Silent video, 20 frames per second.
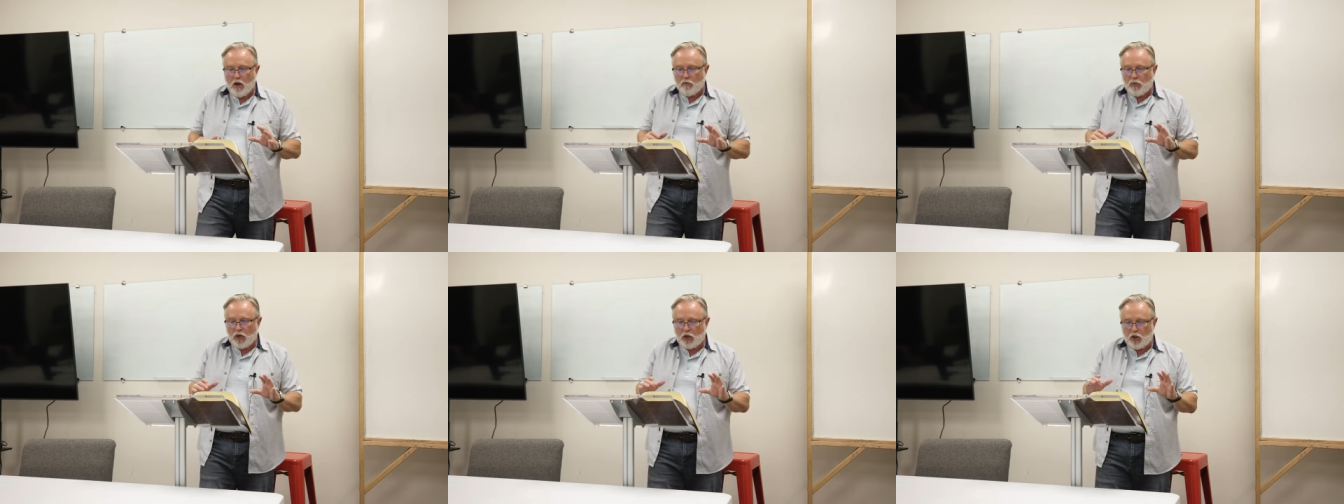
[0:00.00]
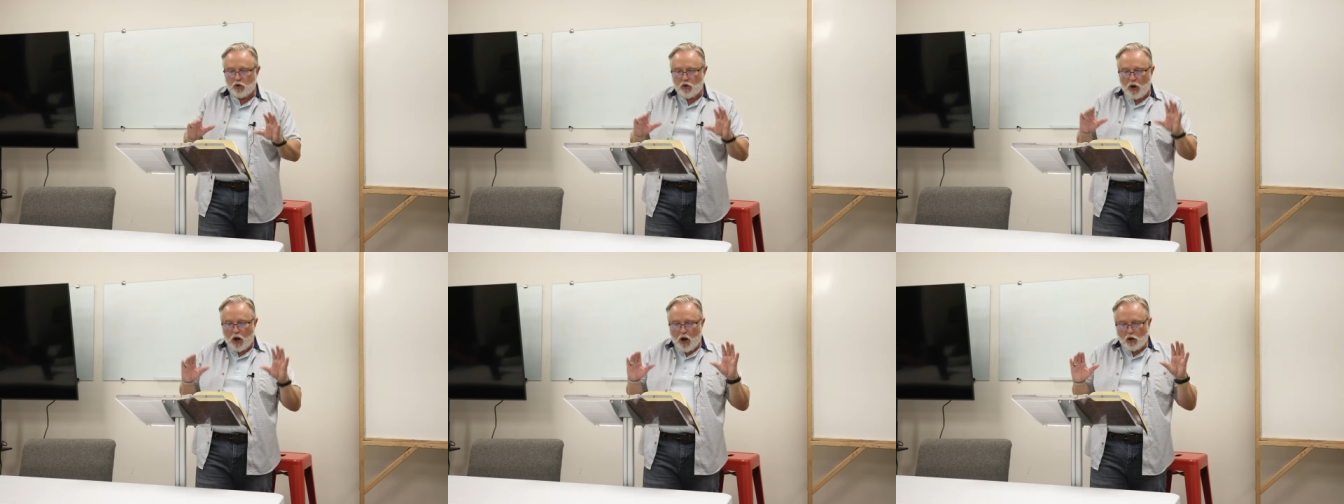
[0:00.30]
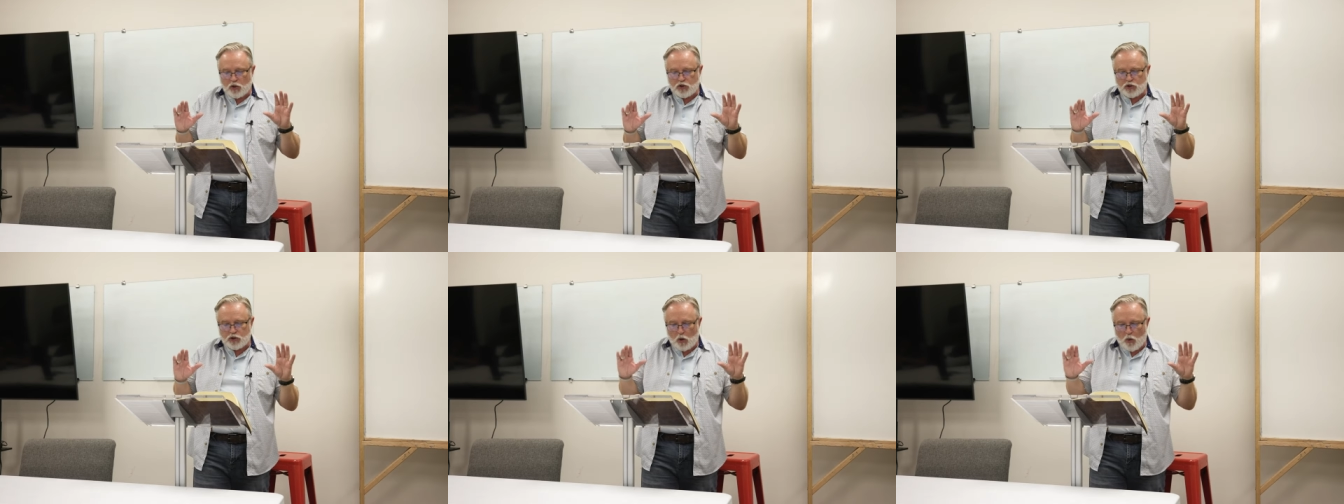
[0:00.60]
but who
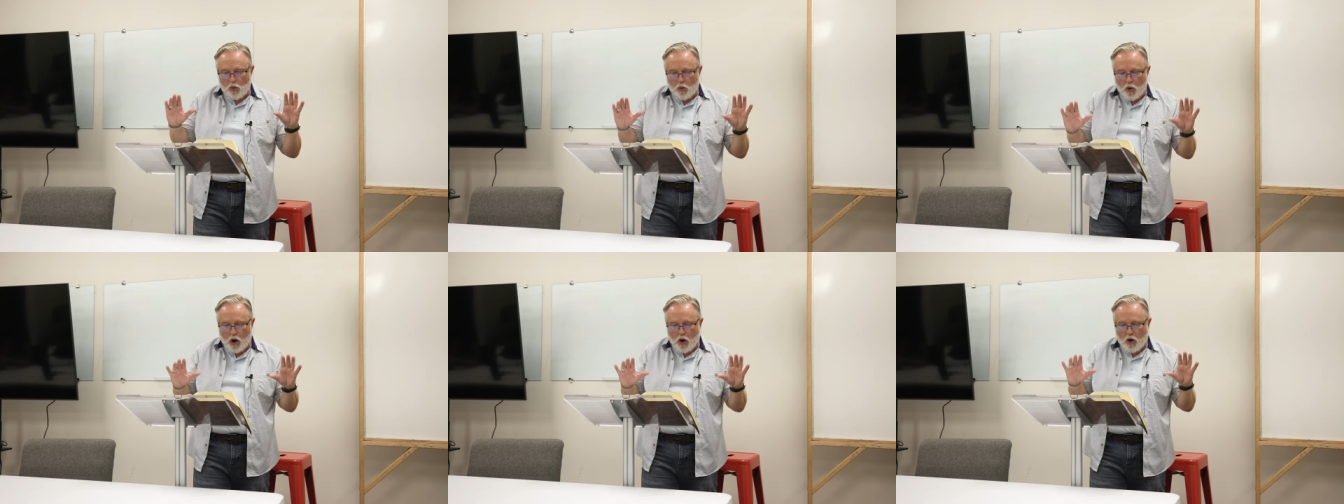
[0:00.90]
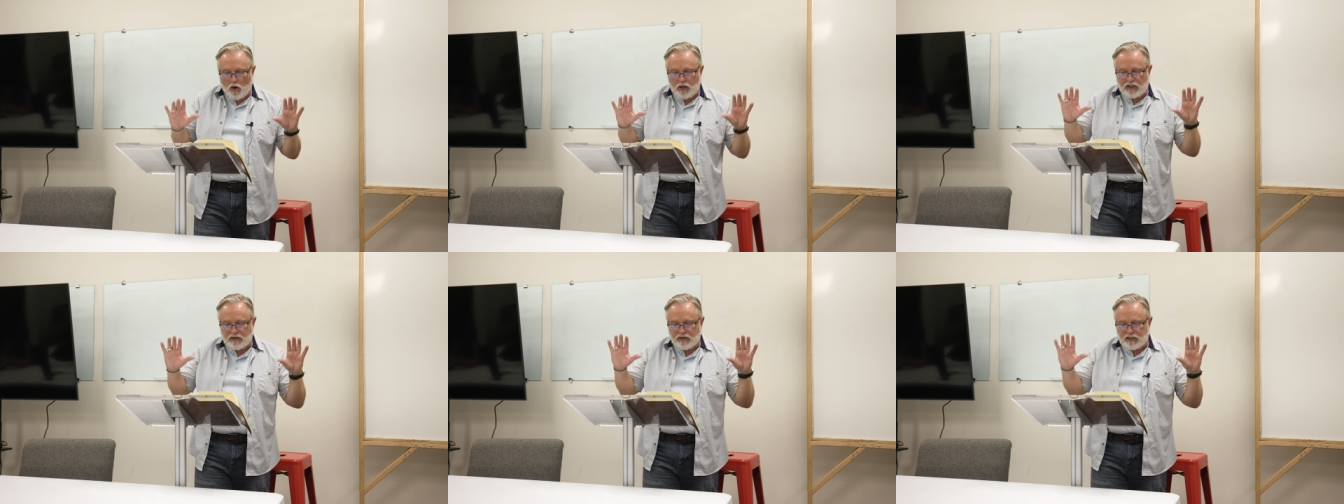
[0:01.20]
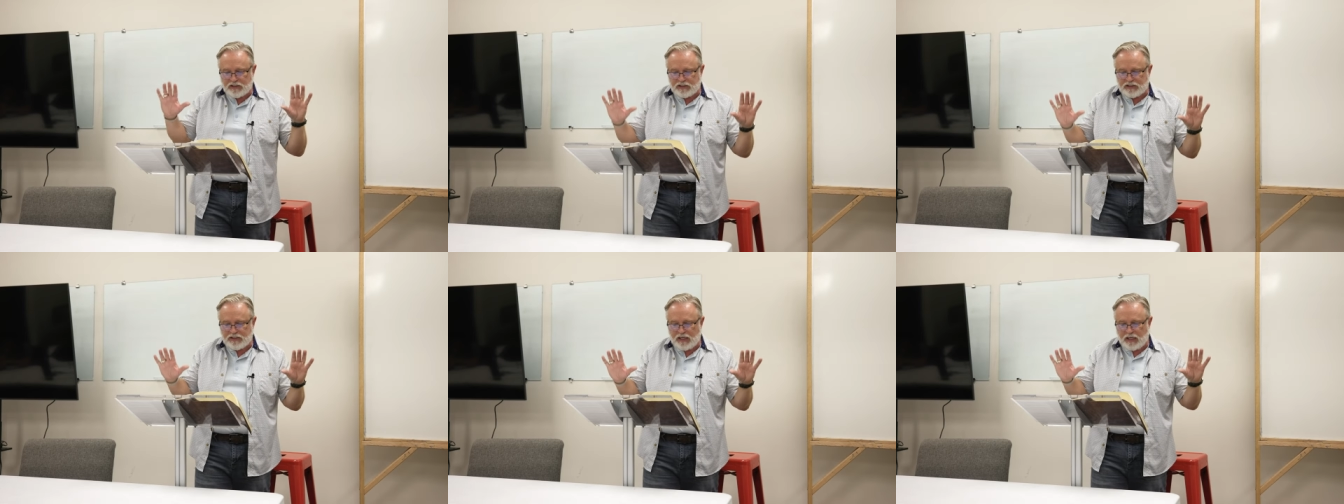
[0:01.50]
also walk in
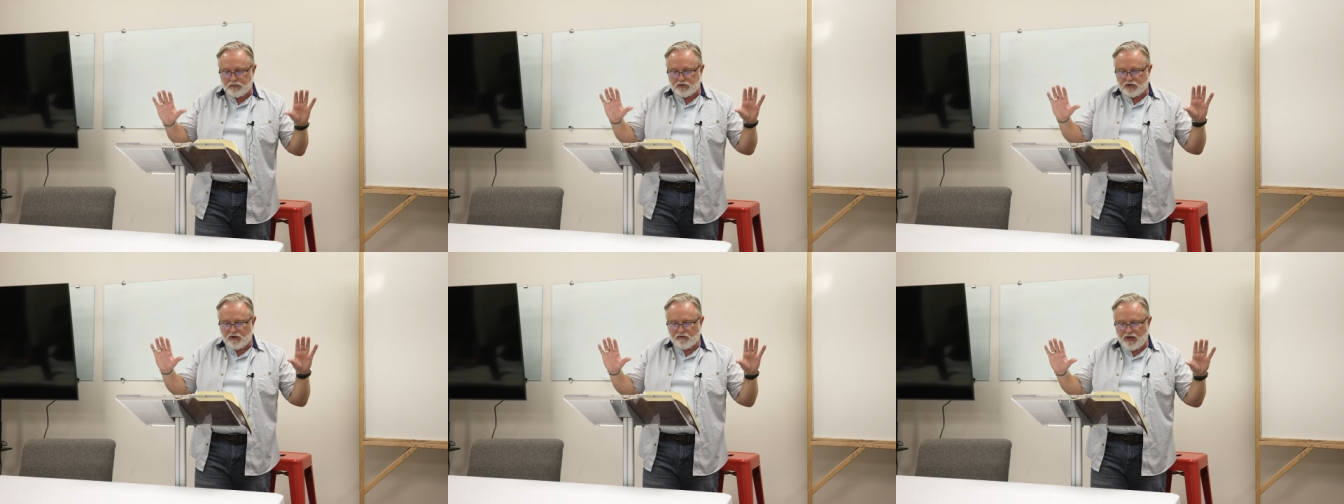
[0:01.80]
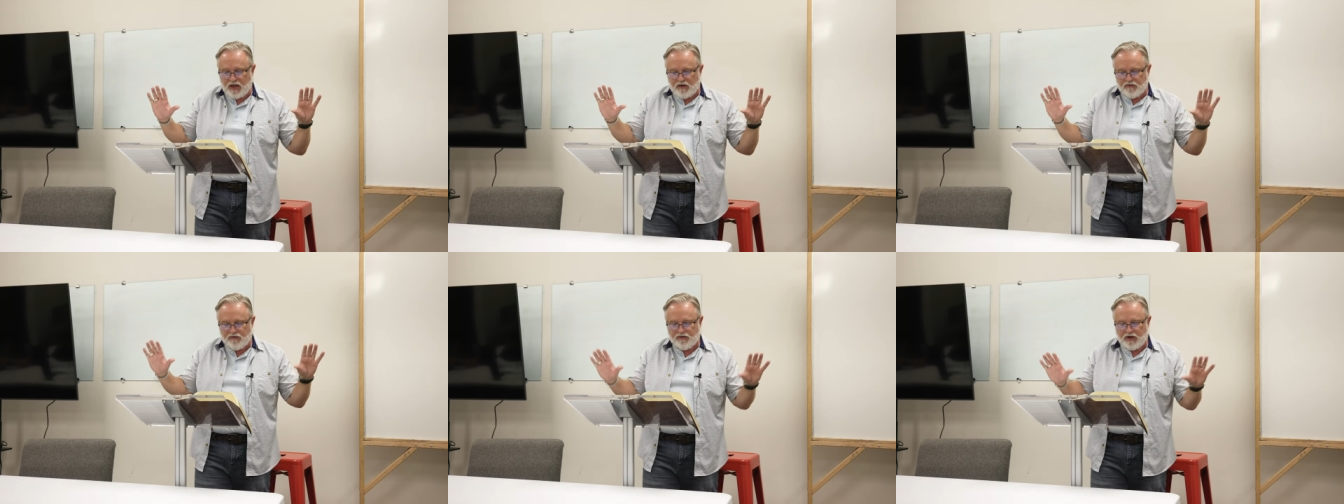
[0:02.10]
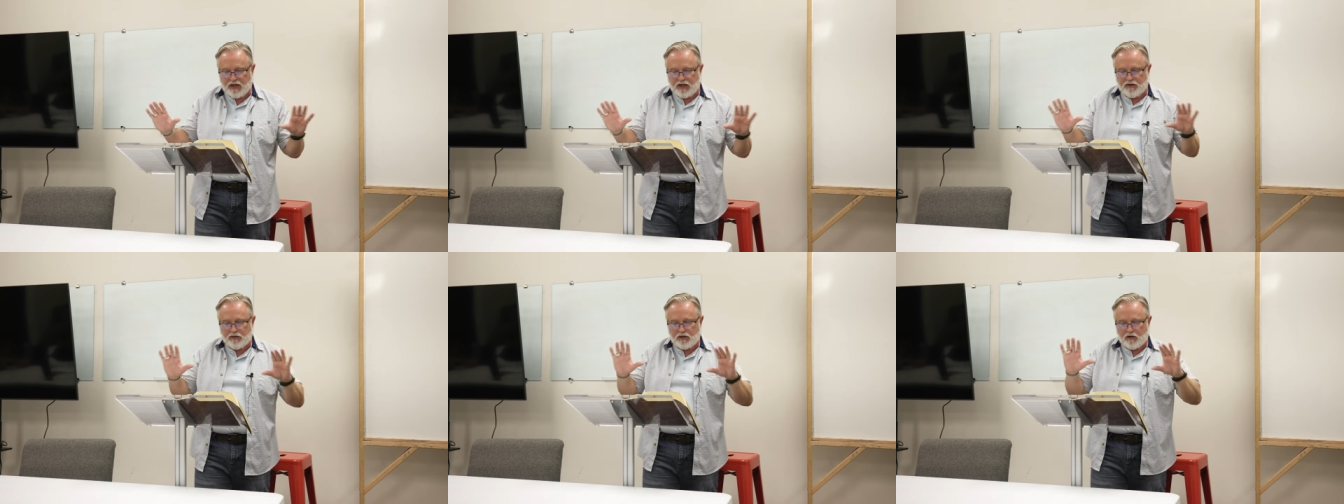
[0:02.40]
the steps of that
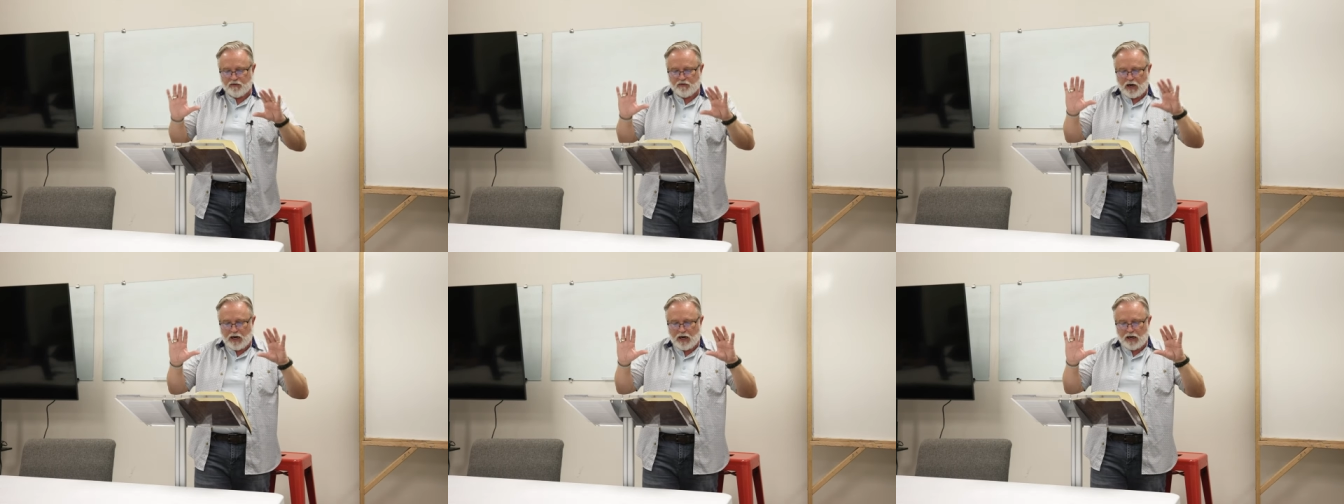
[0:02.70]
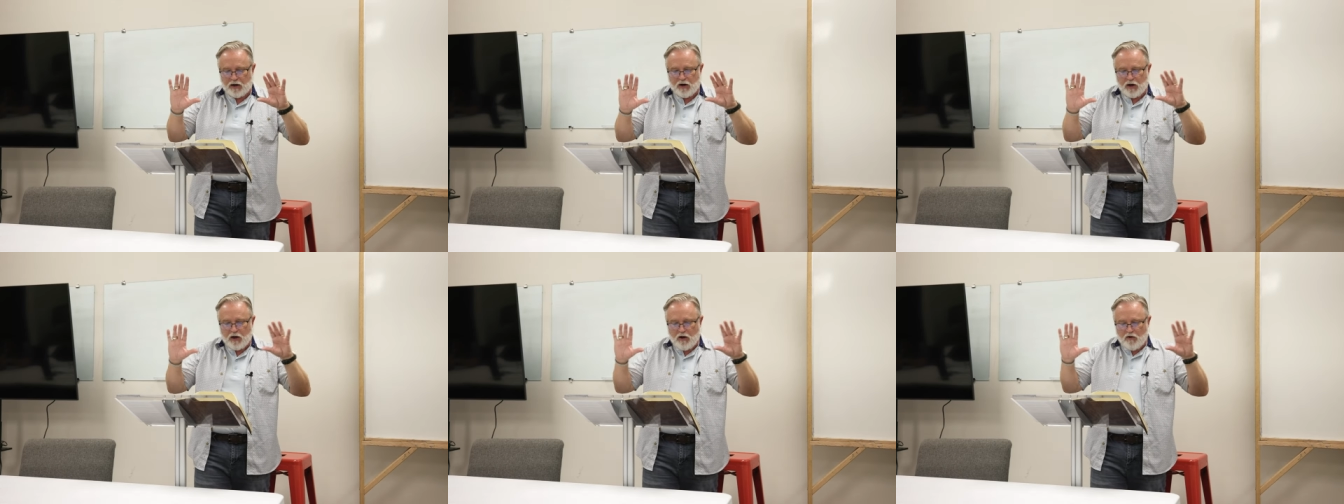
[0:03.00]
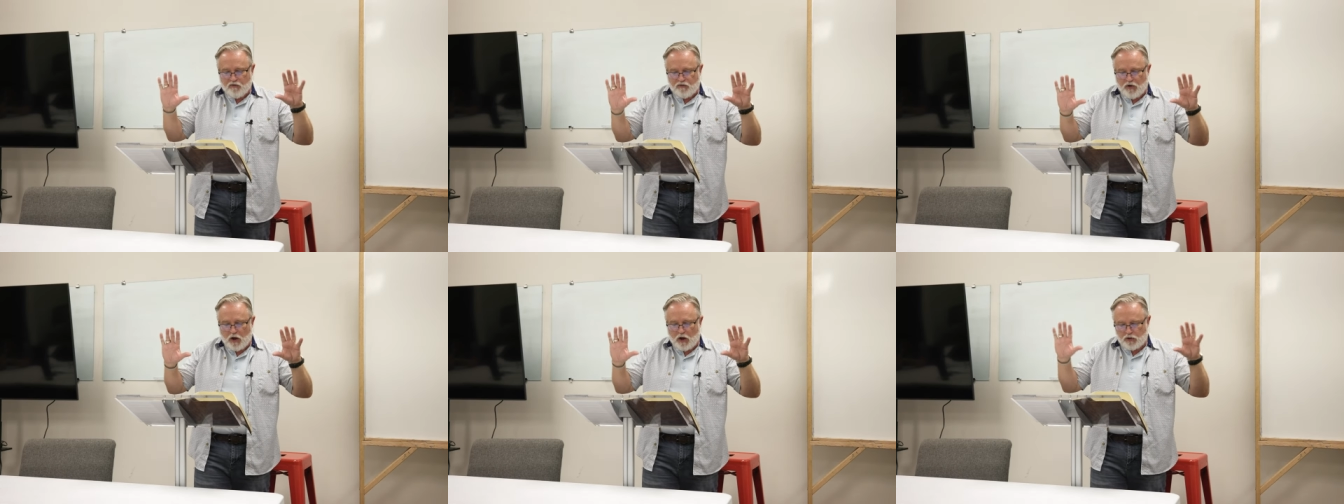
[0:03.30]
faith of our
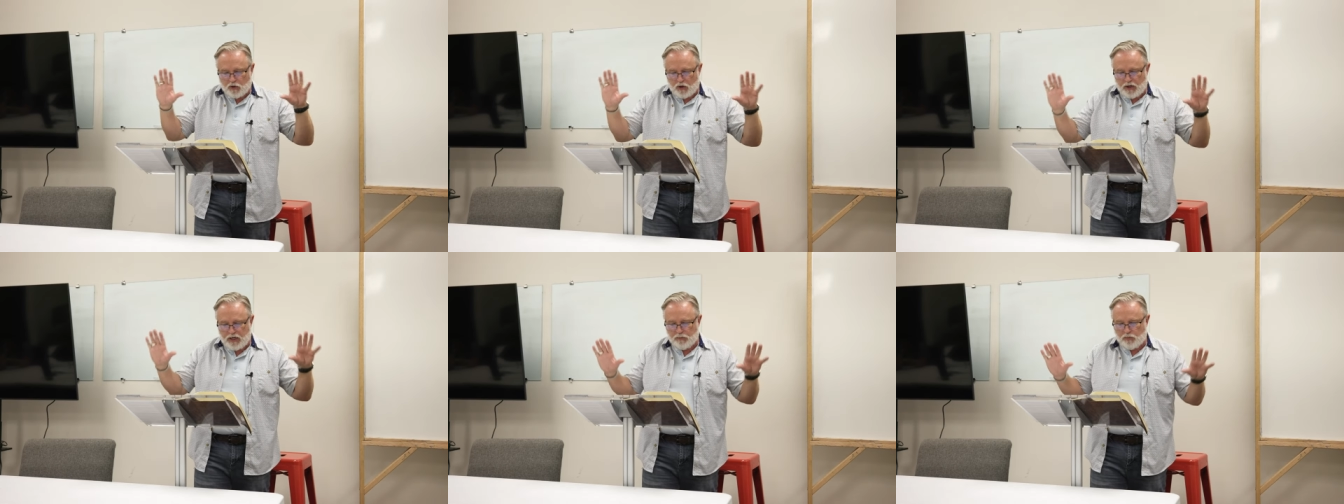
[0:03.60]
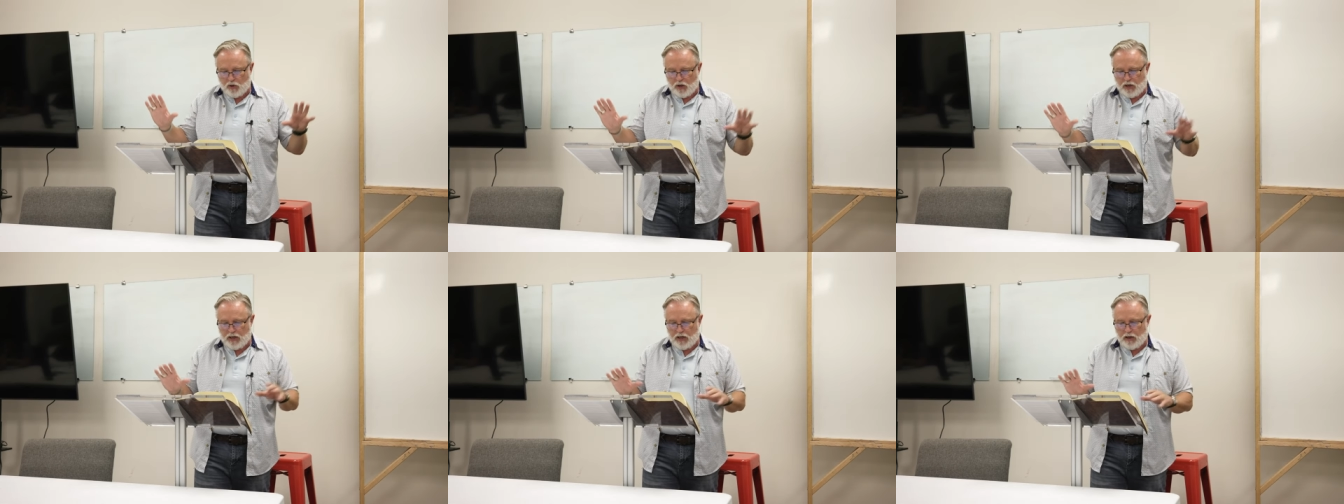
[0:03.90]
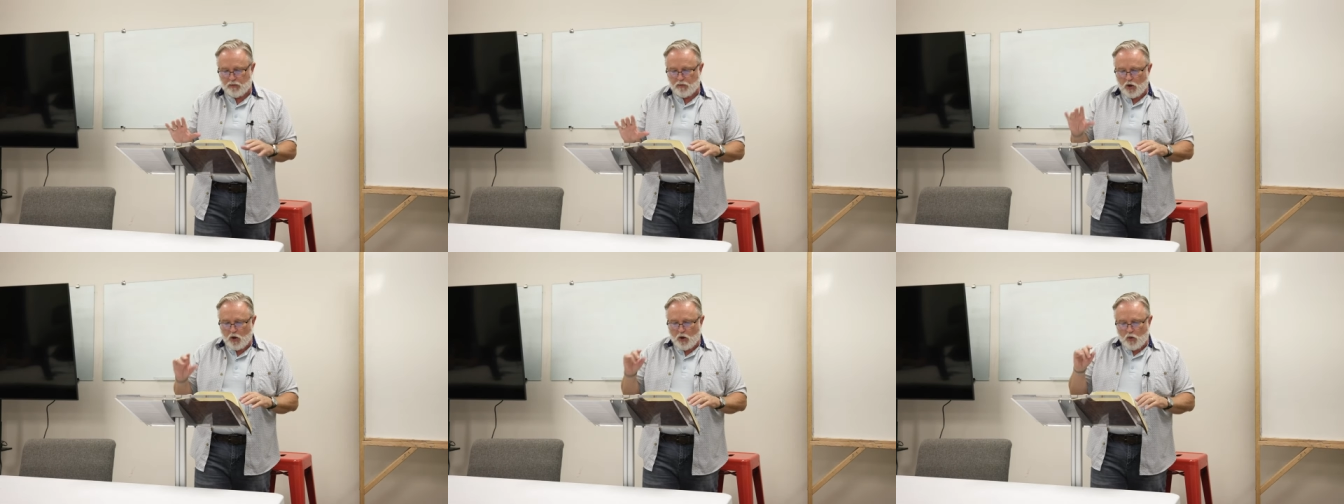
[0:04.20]
father
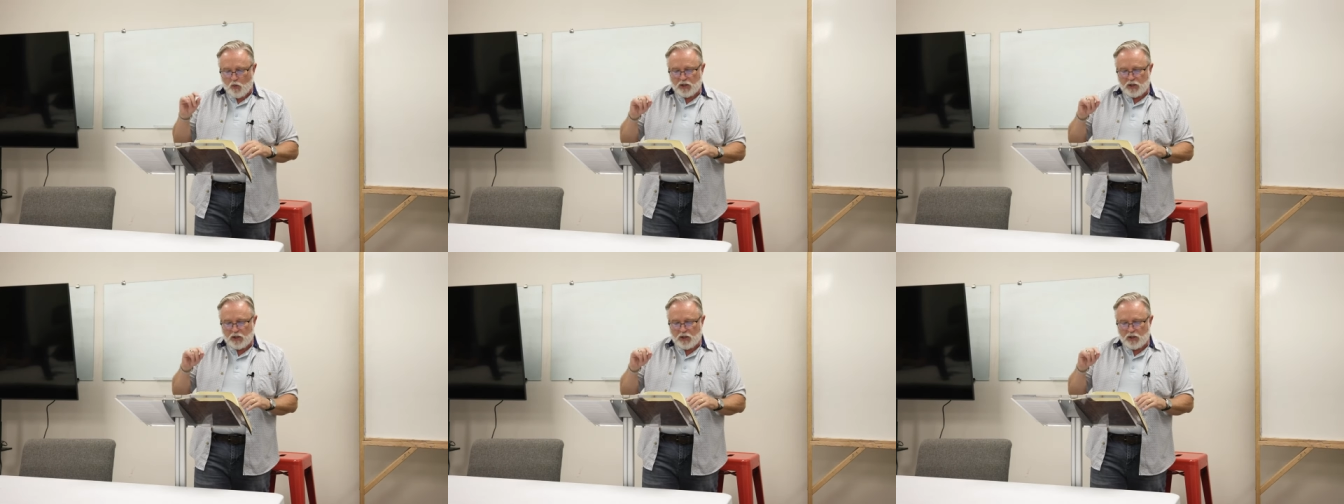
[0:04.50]
Abraham,